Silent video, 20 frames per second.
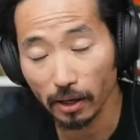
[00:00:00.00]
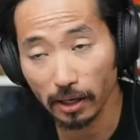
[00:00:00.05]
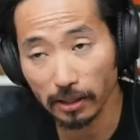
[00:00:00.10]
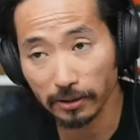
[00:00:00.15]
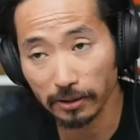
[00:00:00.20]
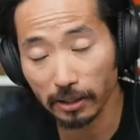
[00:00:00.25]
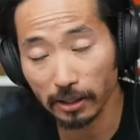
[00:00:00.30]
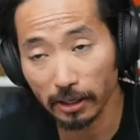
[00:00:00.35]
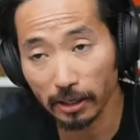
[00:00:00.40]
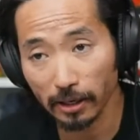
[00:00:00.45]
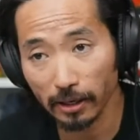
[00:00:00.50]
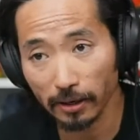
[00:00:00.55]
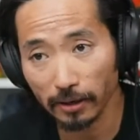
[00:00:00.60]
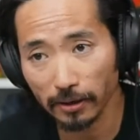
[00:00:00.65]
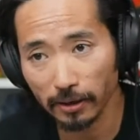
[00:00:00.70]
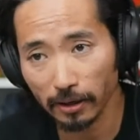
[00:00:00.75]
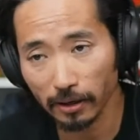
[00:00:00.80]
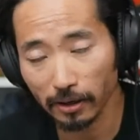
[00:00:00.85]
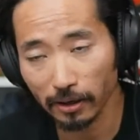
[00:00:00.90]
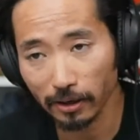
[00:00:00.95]
And
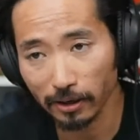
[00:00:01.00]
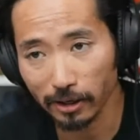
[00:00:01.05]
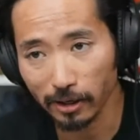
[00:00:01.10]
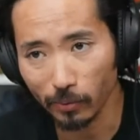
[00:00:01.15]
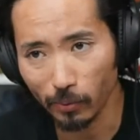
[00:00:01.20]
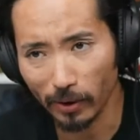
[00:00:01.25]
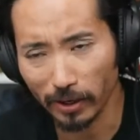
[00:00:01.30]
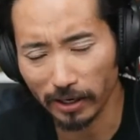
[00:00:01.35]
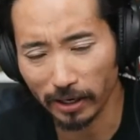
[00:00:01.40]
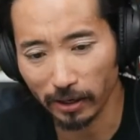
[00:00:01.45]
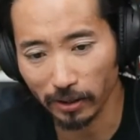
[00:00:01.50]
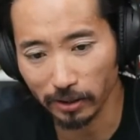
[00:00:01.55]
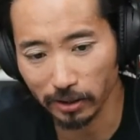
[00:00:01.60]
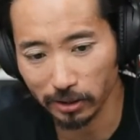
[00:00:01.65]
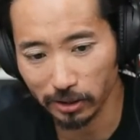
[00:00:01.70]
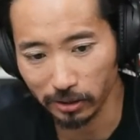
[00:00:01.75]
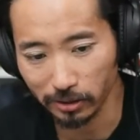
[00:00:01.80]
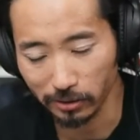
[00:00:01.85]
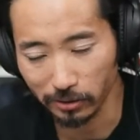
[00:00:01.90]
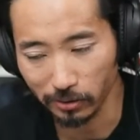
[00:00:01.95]
then uh, he went out
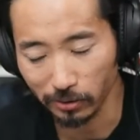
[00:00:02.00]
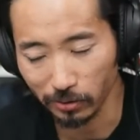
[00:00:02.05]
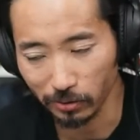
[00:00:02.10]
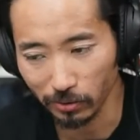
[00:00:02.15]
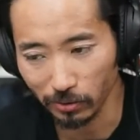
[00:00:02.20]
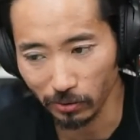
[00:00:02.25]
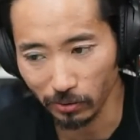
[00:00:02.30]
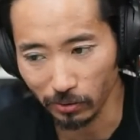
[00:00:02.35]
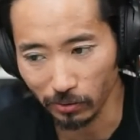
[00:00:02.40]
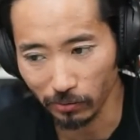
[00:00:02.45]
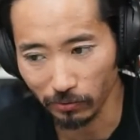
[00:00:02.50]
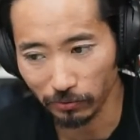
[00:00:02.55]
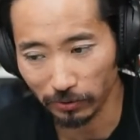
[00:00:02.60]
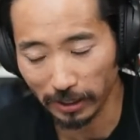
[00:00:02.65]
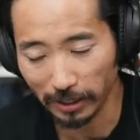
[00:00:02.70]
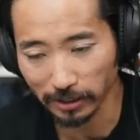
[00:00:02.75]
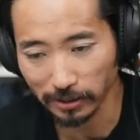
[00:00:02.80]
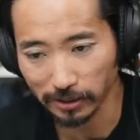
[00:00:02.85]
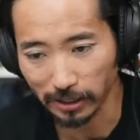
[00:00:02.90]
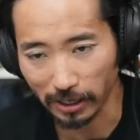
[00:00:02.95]
to
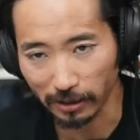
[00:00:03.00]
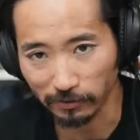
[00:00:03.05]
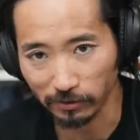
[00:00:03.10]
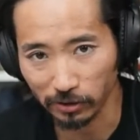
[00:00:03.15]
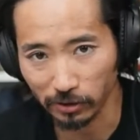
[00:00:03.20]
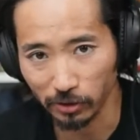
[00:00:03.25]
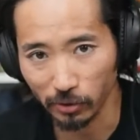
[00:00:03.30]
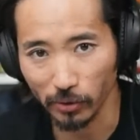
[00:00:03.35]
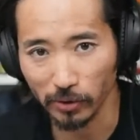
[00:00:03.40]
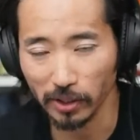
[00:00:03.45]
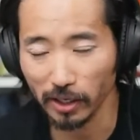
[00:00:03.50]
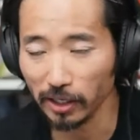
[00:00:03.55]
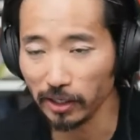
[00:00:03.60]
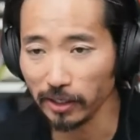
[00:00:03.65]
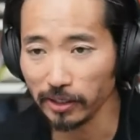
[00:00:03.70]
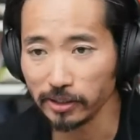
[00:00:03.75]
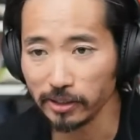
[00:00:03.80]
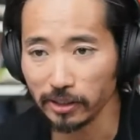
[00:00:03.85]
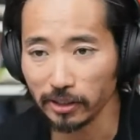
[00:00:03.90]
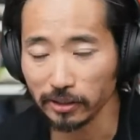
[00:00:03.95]
Flagstaff to join the
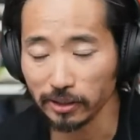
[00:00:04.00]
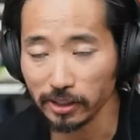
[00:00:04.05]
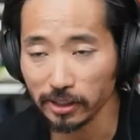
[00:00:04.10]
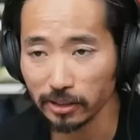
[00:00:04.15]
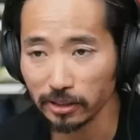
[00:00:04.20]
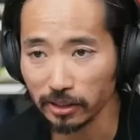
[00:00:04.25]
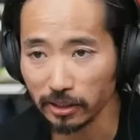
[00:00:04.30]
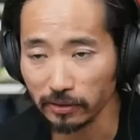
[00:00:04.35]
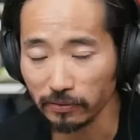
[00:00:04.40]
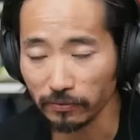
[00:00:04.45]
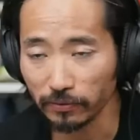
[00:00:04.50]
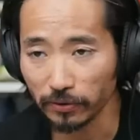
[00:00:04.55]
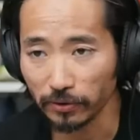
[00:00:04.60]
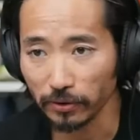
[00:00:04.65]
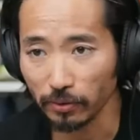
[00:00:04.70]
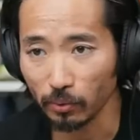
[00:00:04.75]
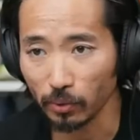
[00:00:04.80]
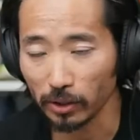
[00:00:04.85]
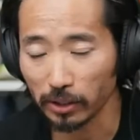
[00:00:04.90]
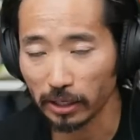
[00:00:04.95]
NAZ Elite team for
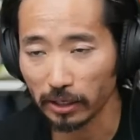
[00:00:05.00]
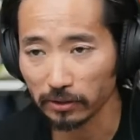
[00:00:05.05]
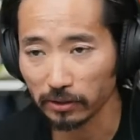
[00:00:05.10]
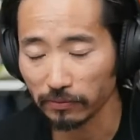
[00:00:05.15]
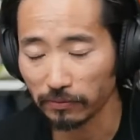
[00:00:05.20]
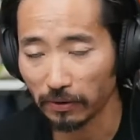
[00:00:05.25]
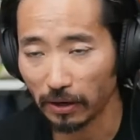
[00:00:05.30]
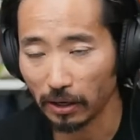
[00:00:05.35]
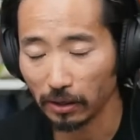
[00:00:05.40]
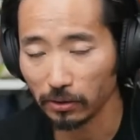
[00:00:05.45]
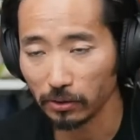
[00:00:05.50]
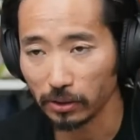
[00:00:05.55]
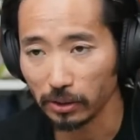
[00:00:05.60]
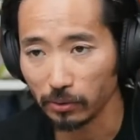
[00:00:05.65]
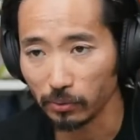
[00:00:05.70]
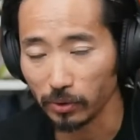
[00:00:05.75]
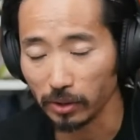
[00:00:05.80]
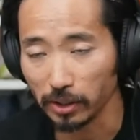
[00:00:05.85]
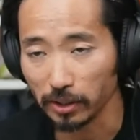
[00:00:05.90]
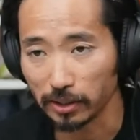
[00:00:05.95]
a workout the
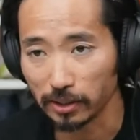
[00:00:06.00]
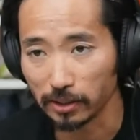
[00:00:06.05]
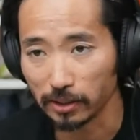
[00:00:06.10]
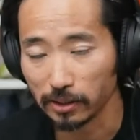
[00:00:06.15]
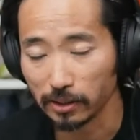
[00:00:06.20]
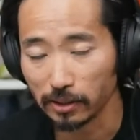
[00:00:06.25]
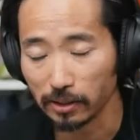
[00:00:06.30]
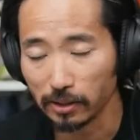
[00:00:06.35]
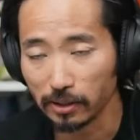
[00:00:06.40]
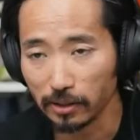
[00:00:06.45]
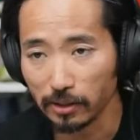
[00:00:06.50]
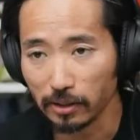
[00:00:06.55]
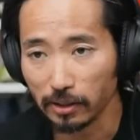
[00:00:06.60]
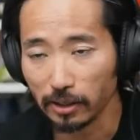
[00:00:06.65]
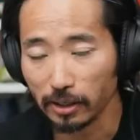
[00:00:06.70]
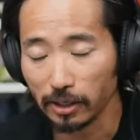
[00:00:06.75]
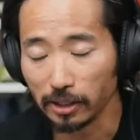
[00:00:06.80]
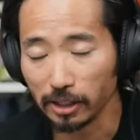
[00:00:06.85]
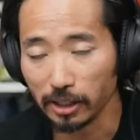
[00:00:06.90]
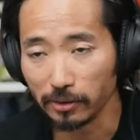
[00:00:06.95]
following week.
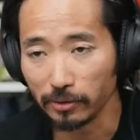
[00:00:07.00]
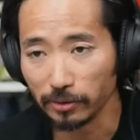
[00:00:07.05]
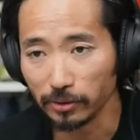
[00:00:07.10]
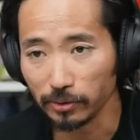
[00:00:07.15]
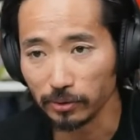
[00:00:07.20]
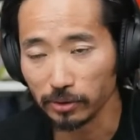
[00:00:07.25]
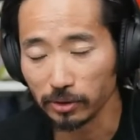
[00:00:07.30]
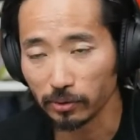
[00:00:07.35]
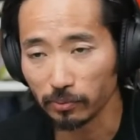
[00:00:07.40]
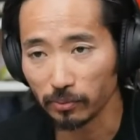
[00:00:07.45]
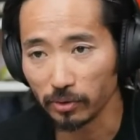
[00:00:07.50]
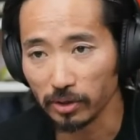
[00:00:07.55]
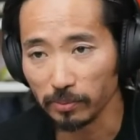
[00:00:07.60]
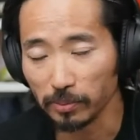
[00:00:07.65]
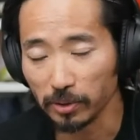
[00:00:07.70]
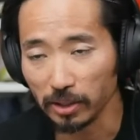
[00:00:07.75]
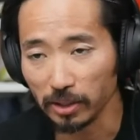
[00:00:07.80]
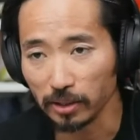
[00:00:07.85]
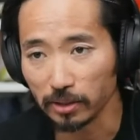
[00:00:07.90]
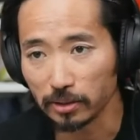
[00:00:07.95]
And they were doing some
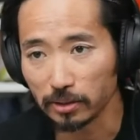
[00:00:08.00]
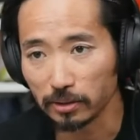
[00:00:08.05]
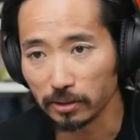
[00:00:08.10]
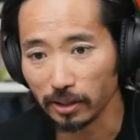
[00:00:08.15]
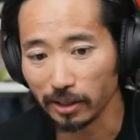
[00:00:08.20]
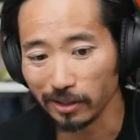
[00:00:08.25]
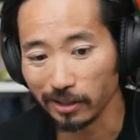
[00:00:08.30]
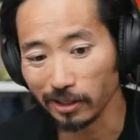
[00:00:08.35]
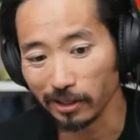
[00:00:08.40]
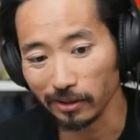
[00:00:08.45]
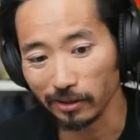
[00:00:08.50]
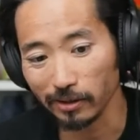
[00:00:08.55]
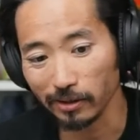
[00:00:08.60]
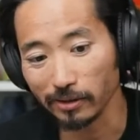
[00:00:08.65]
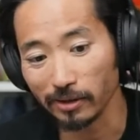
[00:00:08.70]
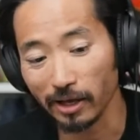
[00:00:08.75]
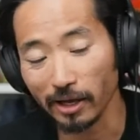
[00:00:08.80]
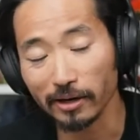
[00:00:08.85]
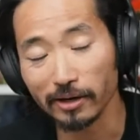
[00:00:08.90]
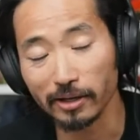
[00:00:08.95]
repeats. And they
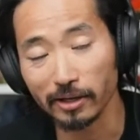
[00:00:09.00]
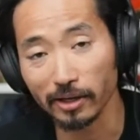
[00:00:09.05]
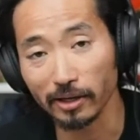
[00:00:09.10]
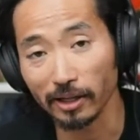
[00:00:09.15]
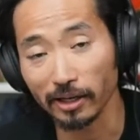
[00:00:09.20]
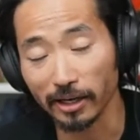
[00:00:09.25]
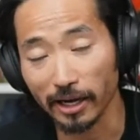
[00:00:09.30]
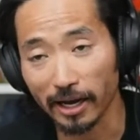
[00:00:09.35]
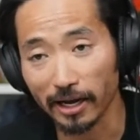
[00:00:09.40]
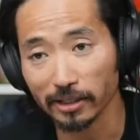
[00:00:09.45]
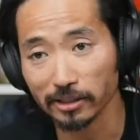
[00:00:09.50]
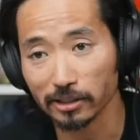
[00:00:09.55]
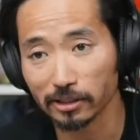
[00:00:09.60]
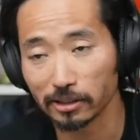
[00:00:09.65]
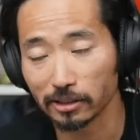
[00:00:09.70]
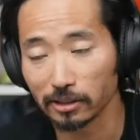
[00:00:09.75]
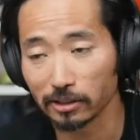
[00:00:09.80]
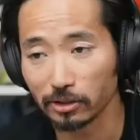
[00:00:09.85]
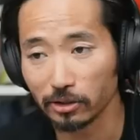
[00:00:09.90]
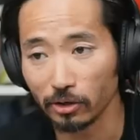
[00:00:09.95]
then he like
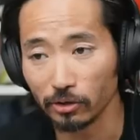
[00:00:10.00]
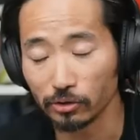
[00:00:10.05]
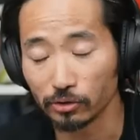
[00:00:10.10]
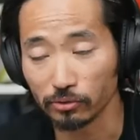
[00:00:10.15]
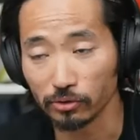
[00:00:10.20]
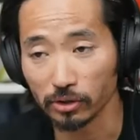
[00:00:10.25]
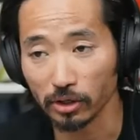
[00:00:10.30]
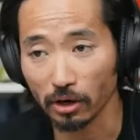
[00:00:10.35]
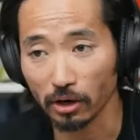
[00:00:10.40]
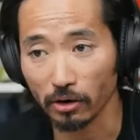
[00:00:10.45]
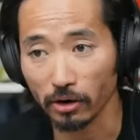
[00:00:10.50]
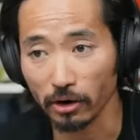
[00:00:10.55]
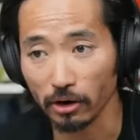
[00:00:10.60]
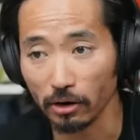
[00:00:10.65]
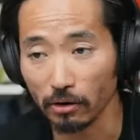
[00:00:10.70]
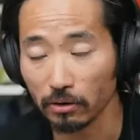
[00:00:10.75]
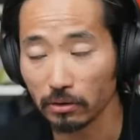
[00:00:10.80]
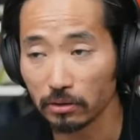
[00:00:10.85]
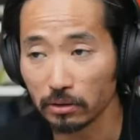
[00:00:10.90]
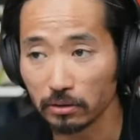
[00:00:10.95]
asked Coach
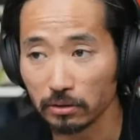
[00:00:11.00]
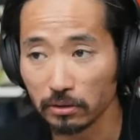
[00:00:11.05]
Rosario,